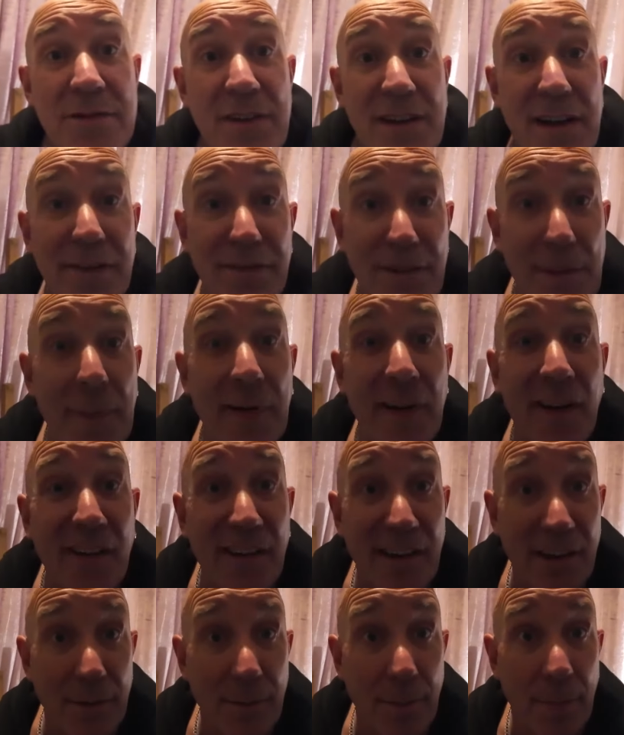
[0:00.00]
than a flipping
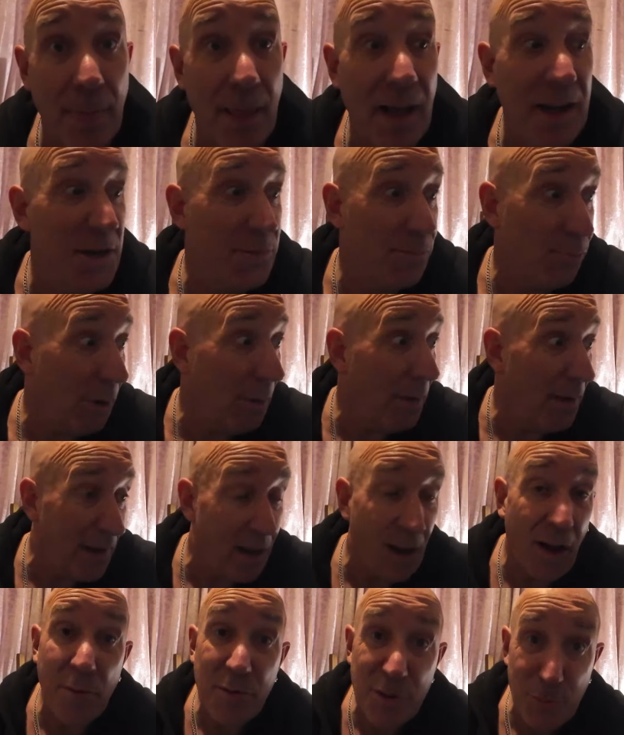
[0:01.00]
onion. And it's probably
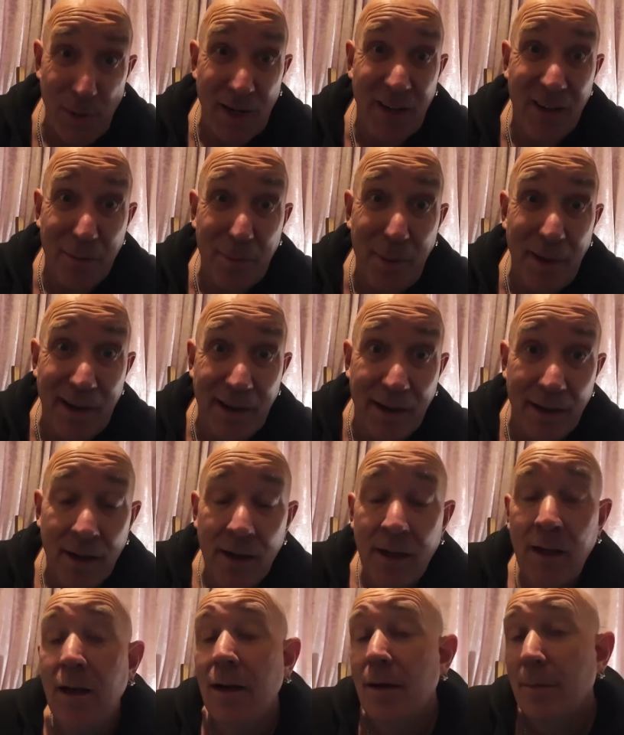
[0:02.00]
I'm sweating like a pig.
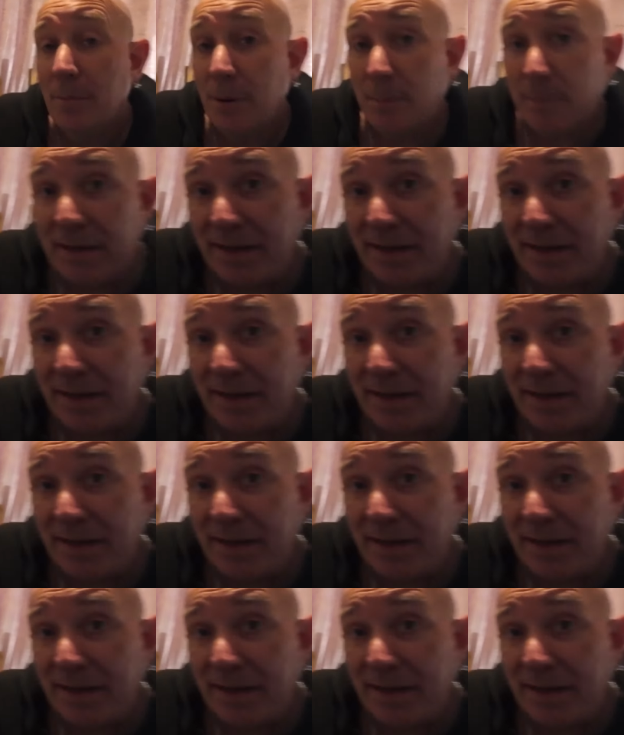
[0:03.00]
But my